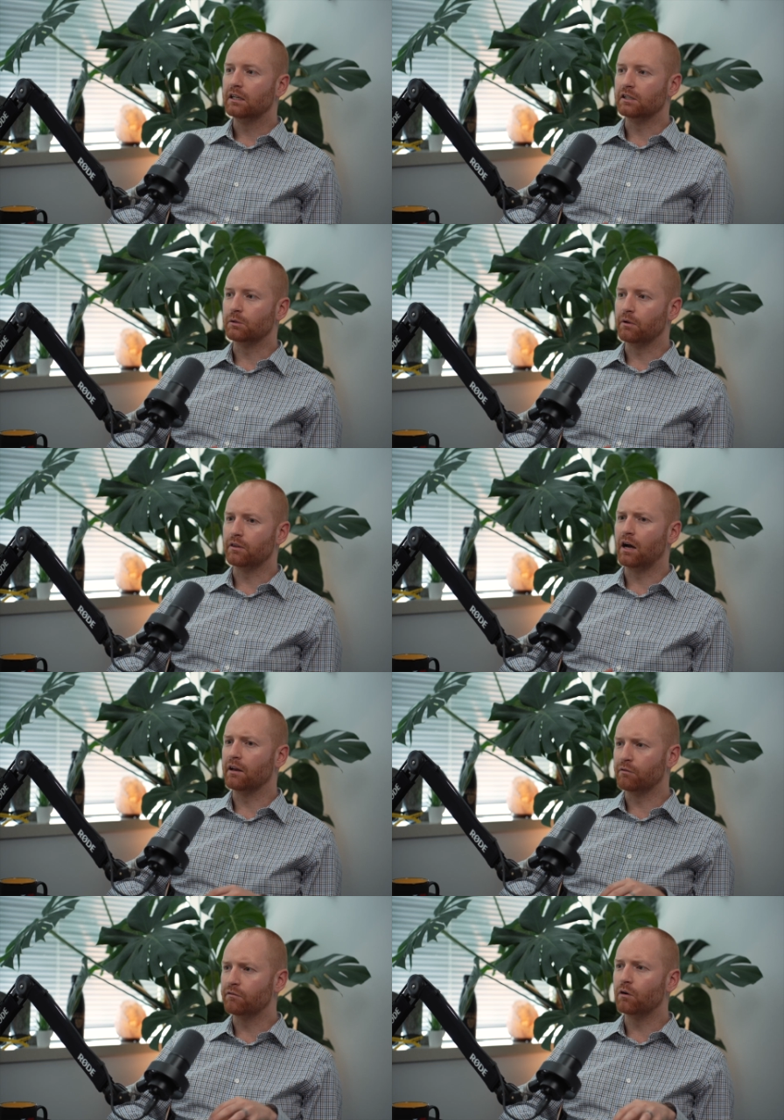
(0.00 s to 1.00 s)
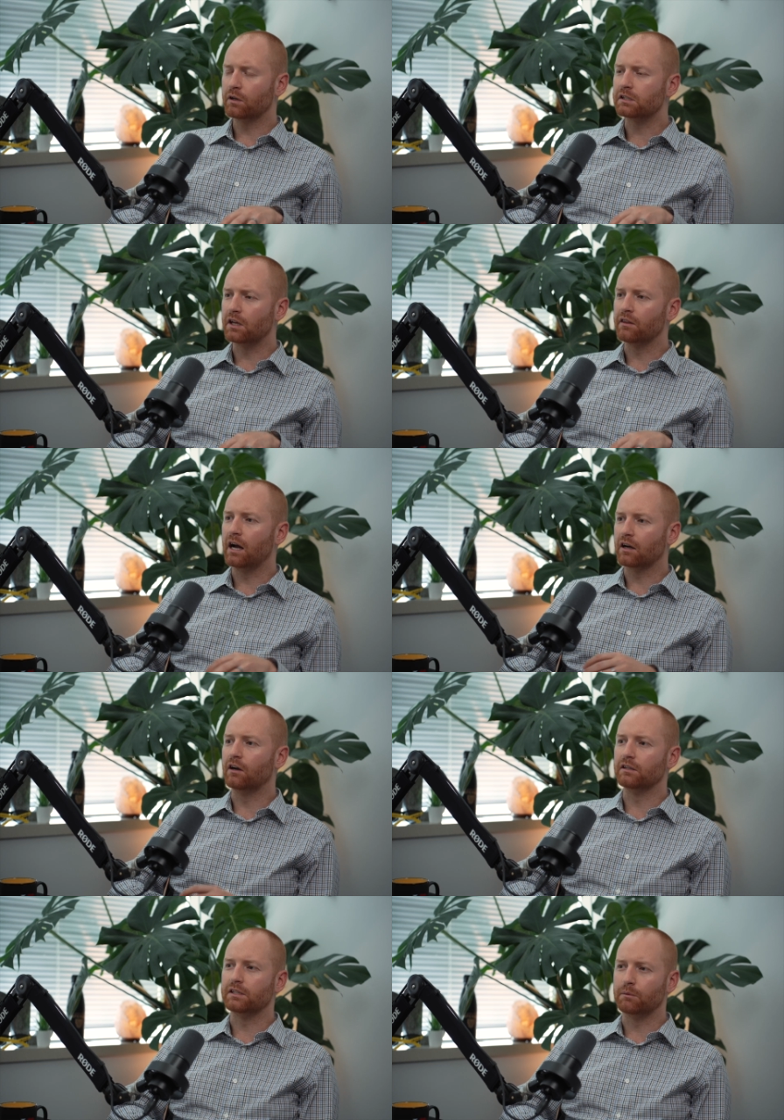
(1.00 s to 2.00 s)
And so we thought if we focus on that
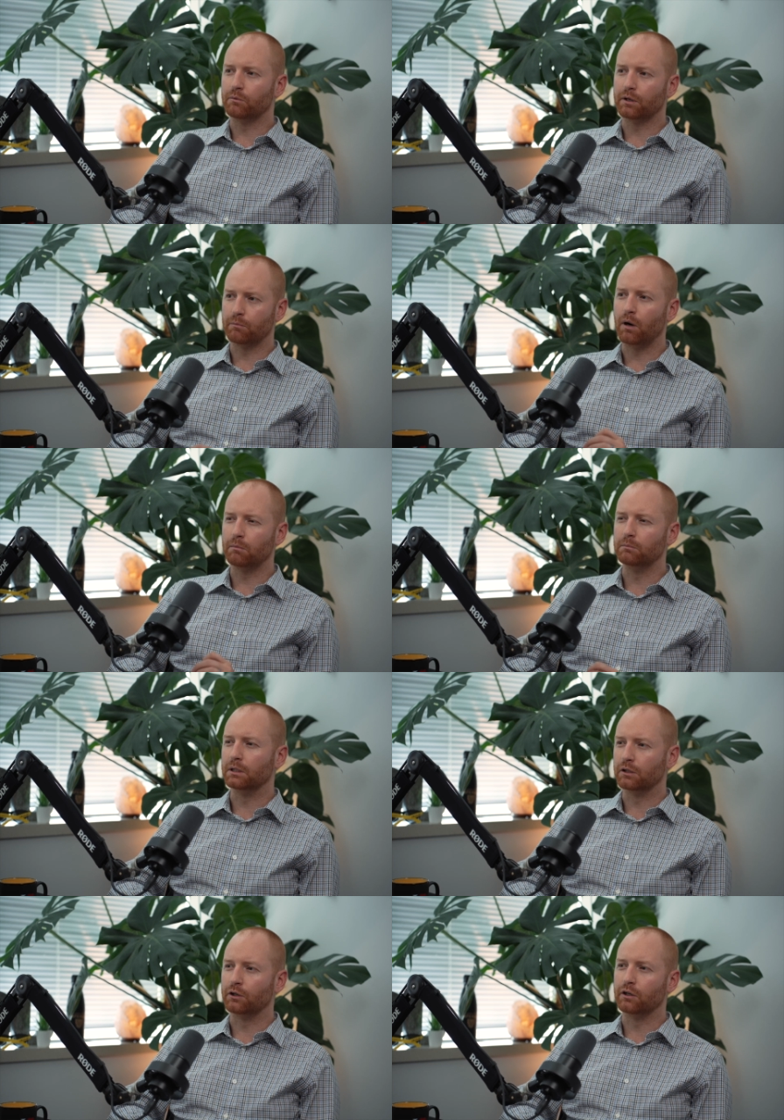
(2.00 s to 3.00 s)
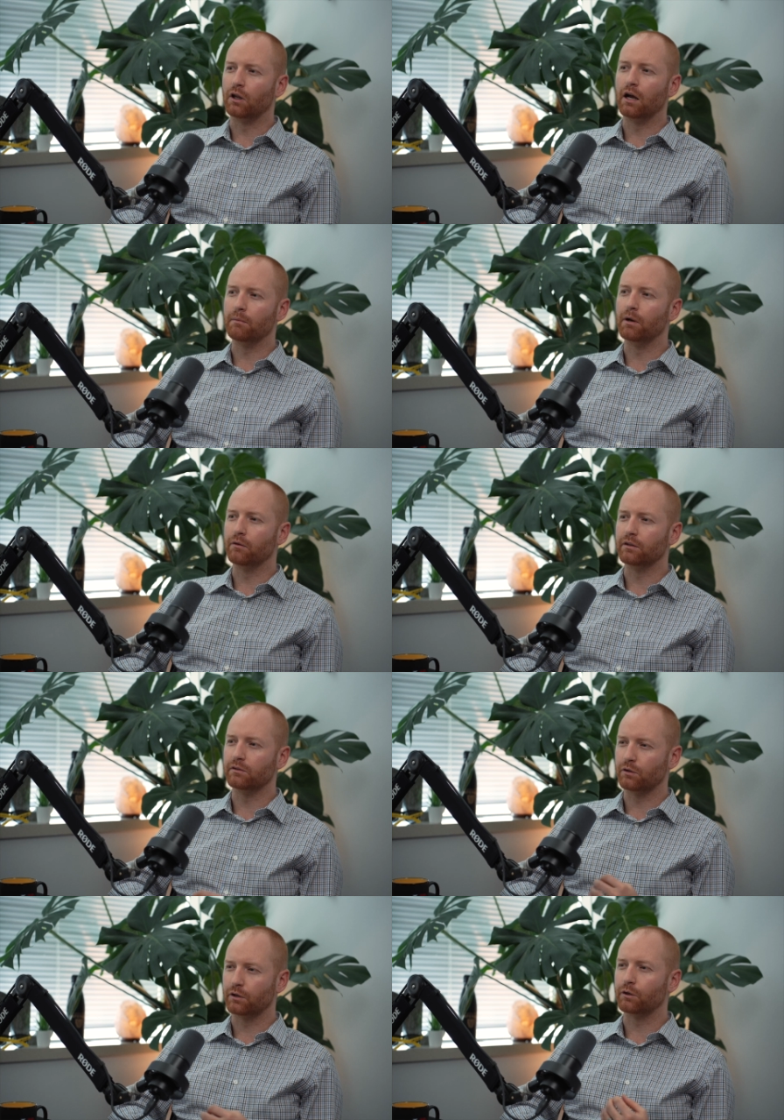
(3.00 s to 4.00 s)
concept, we can probably learn a lot about the
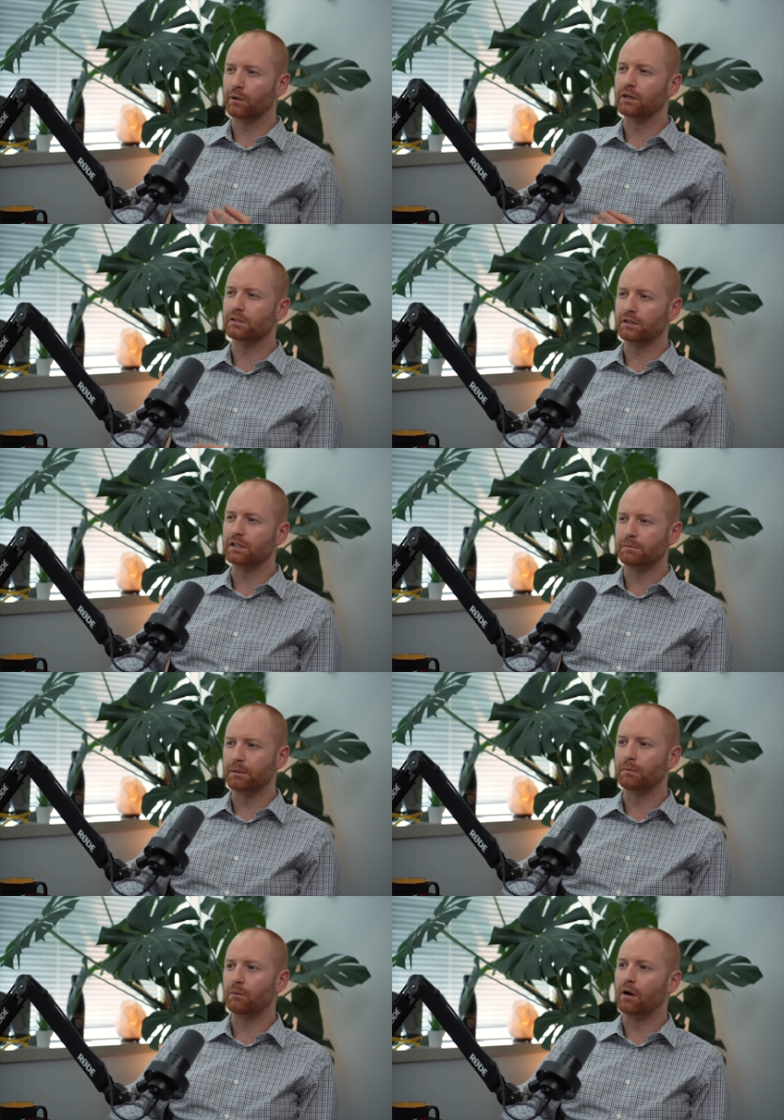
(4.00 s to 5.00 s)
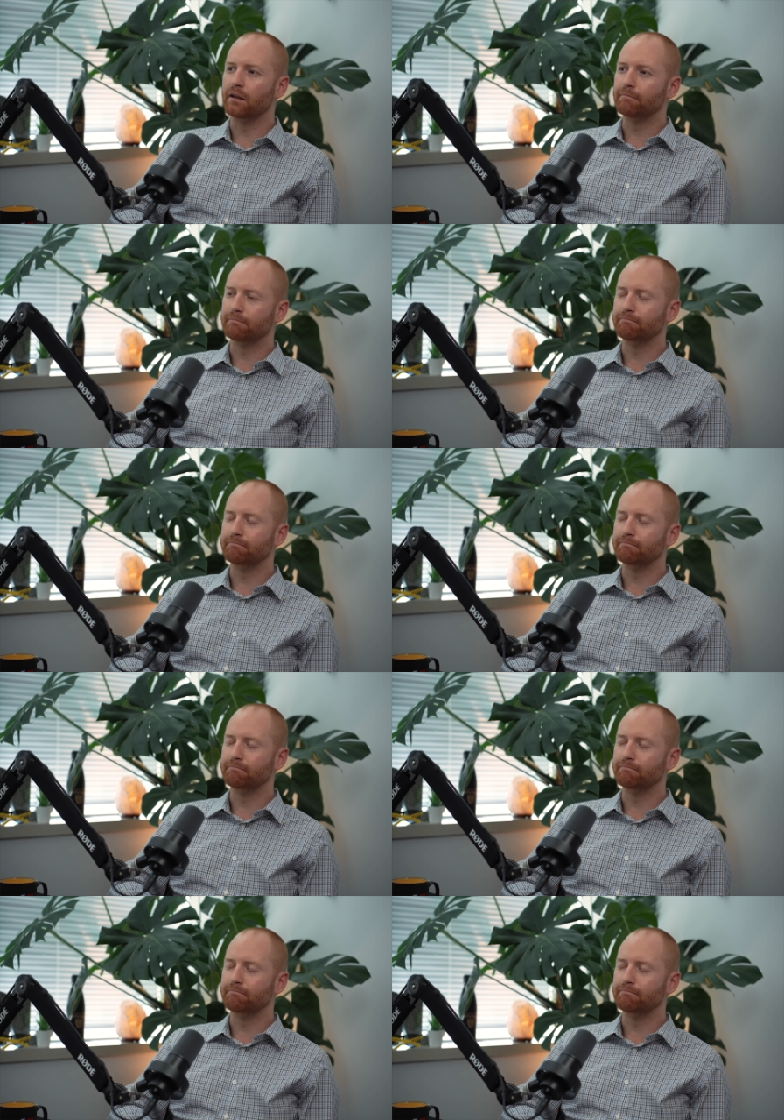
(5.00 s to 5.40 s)
sort of careers that these people want.